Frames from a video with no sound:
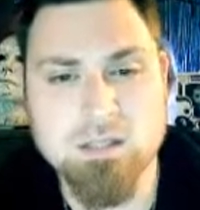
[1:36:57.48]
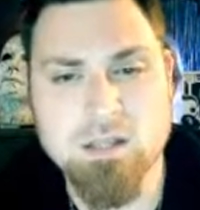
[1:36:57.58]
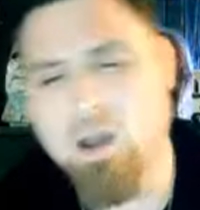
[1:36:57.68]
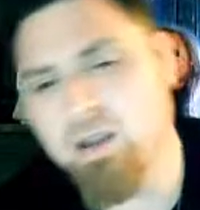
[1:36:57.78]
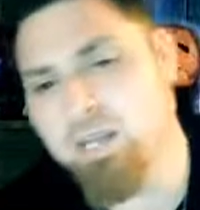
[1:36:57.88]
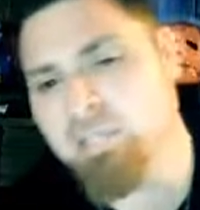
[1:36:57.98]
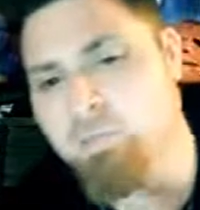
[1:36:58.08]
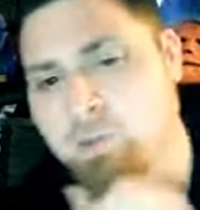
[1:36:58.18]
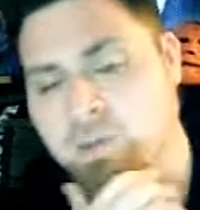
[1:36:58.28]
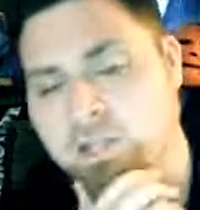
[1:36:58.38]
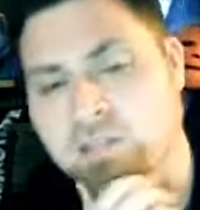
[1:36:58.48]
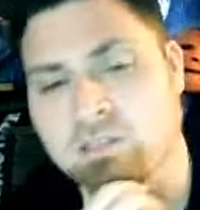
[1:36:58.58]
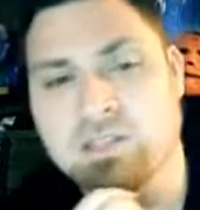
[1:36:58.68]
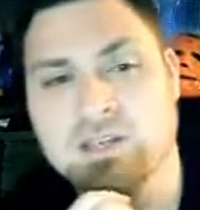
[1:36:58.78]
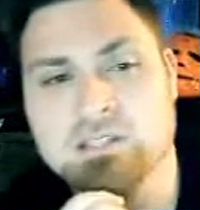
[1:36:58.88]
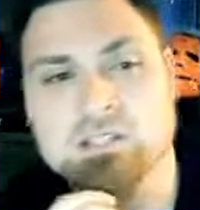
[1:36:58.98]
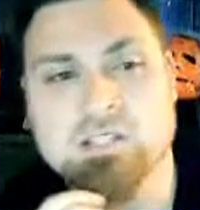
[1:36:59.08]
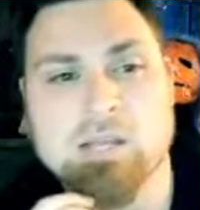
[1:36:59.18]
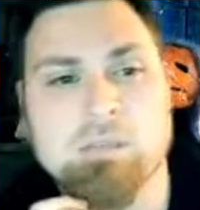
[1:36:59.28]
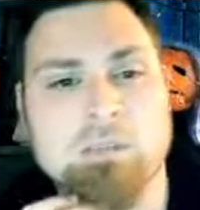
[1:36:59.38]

I guess people like The Thing, so that might